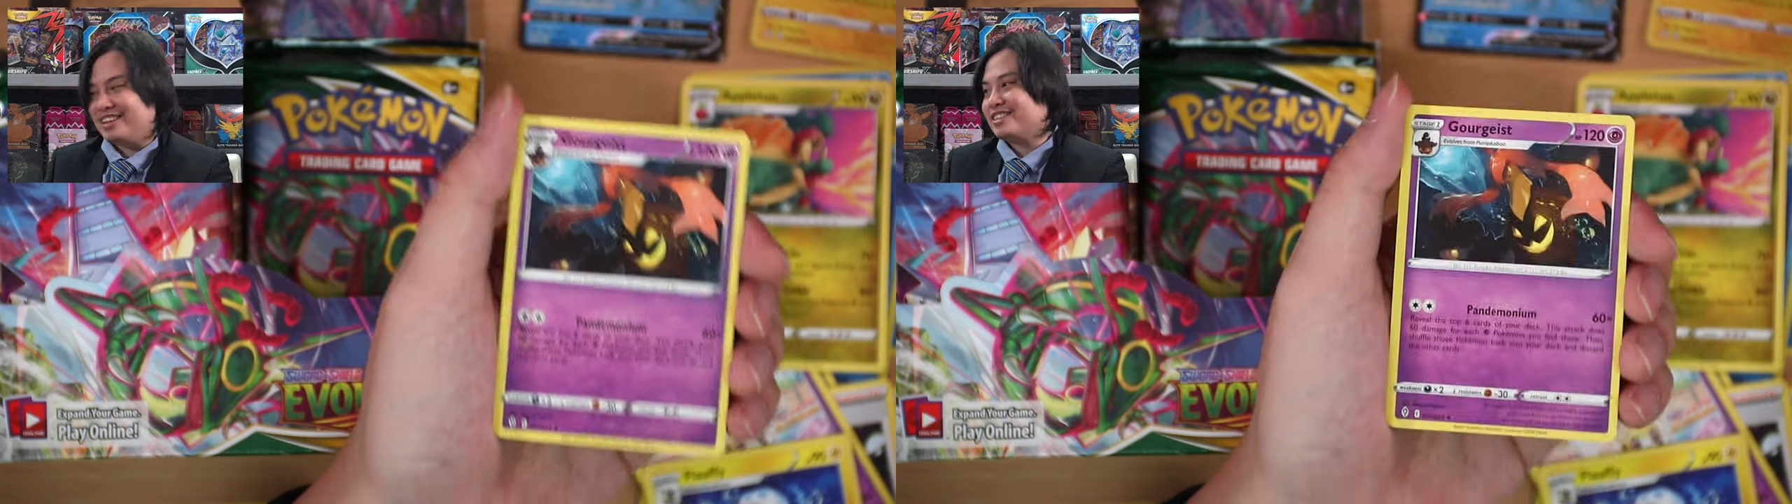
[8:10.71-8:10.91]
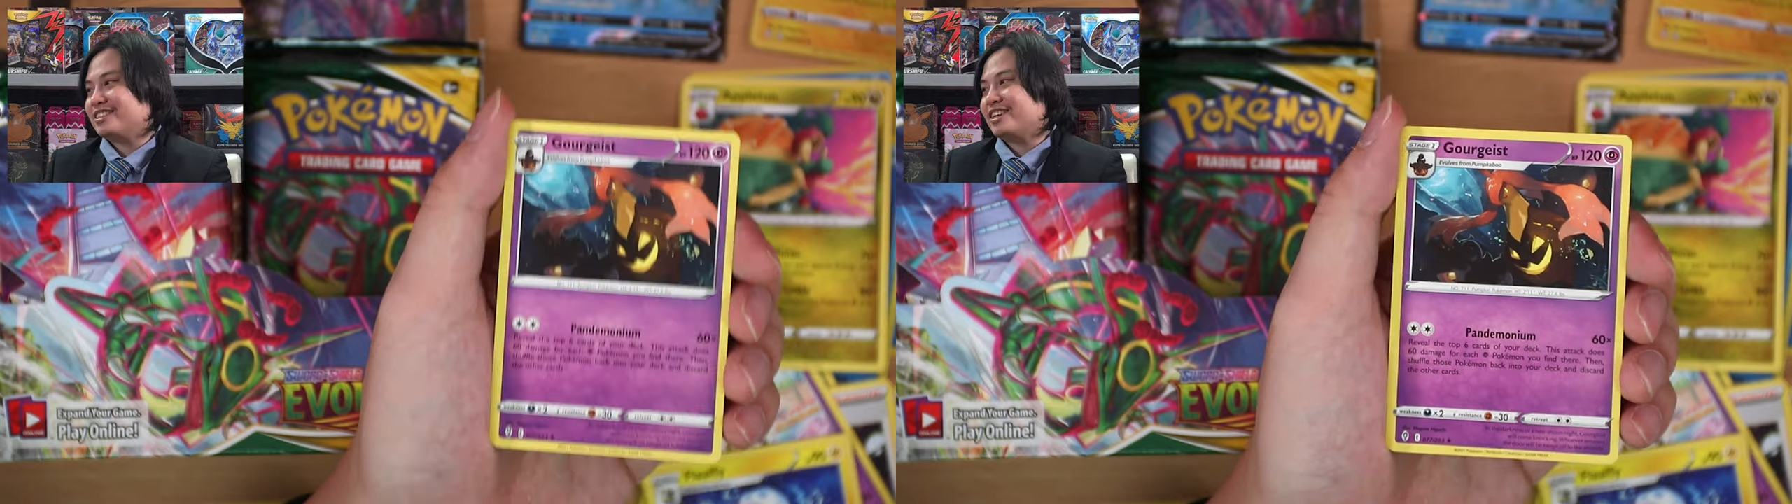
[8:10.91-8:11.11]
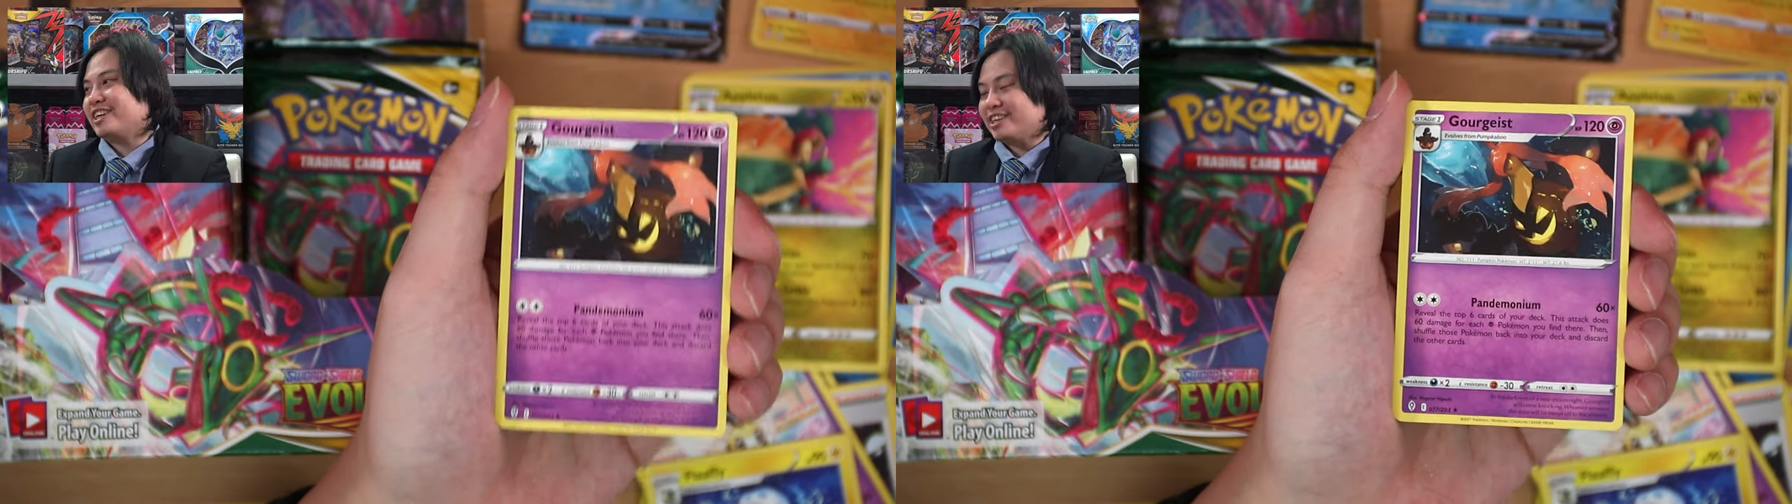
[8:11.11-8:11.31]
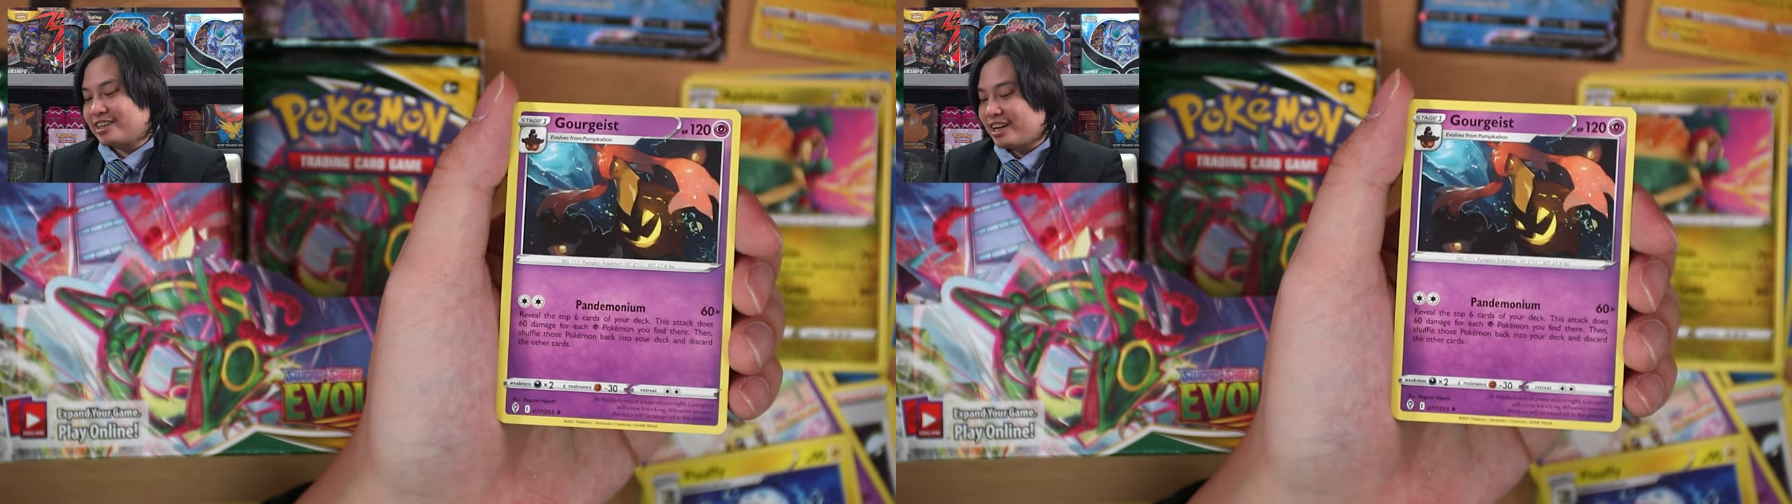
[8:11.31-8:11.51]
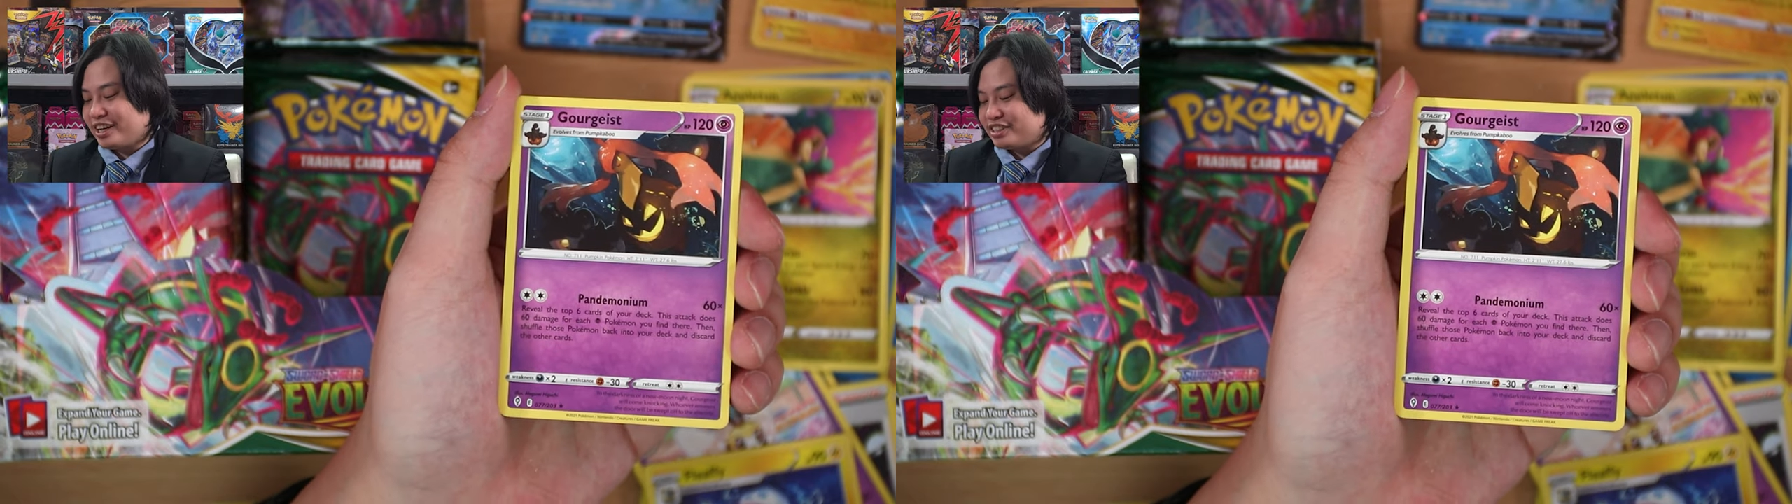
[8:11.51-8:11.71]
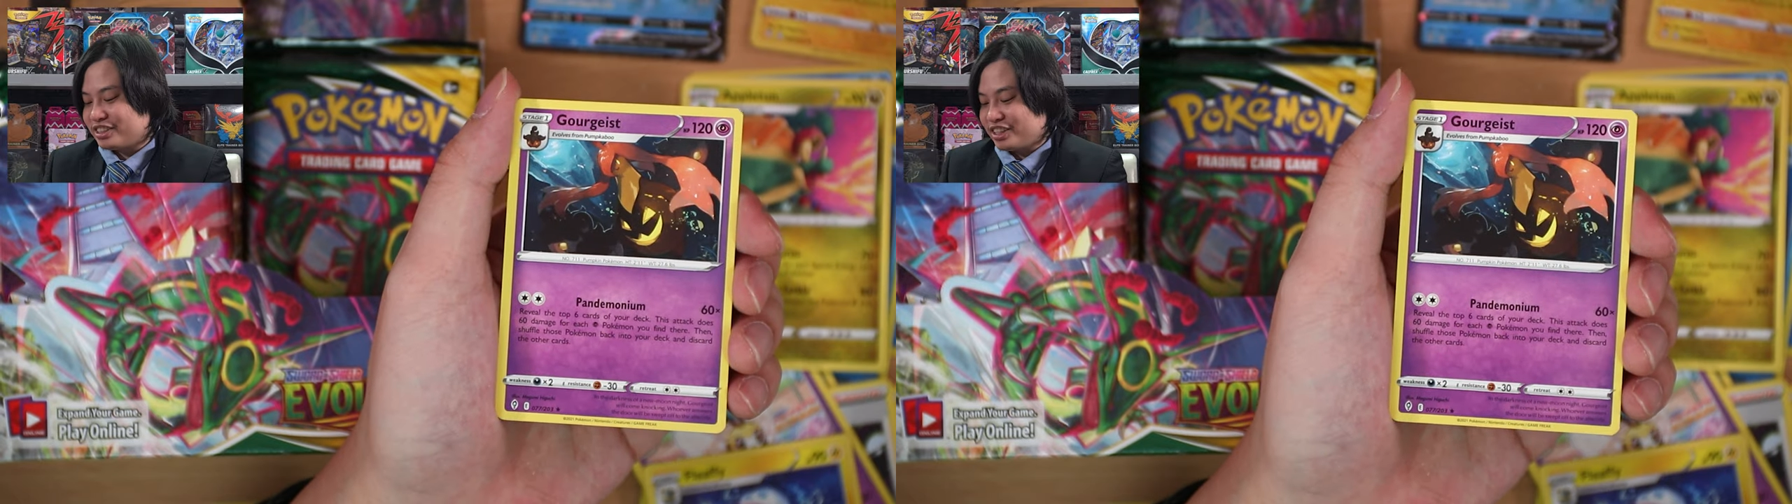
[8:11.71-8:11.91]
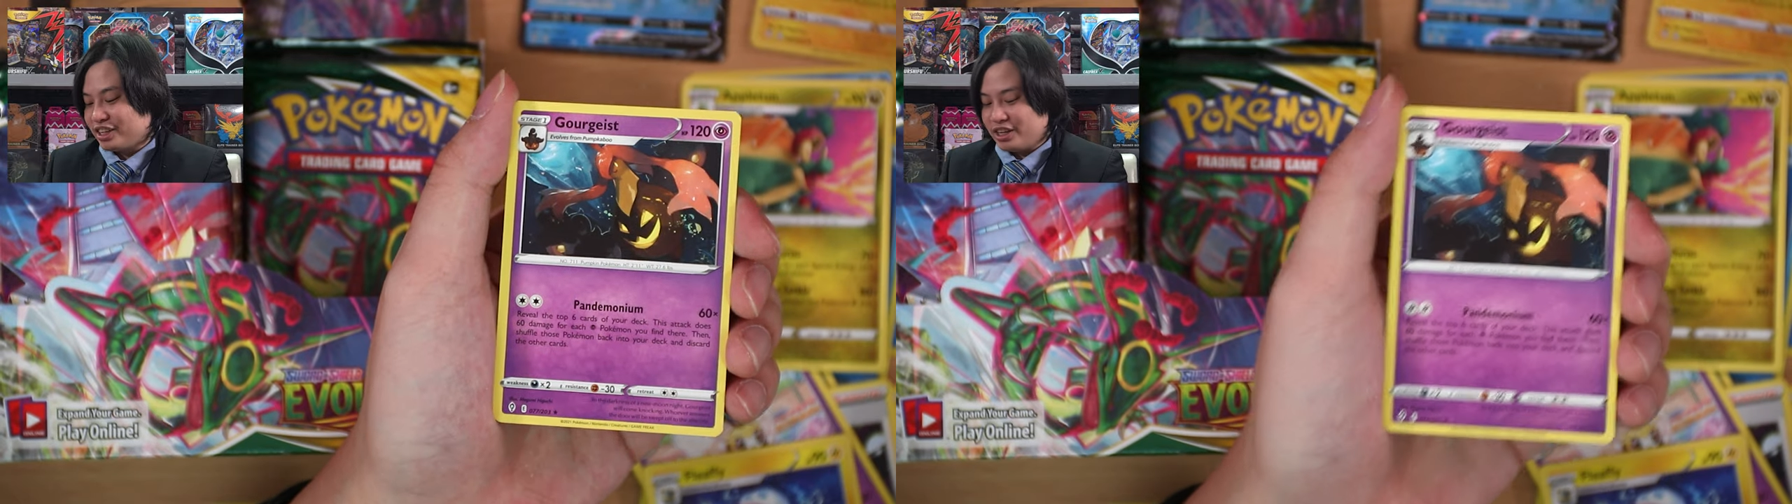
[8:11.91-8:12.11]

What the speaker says: It's just a Gurgeist.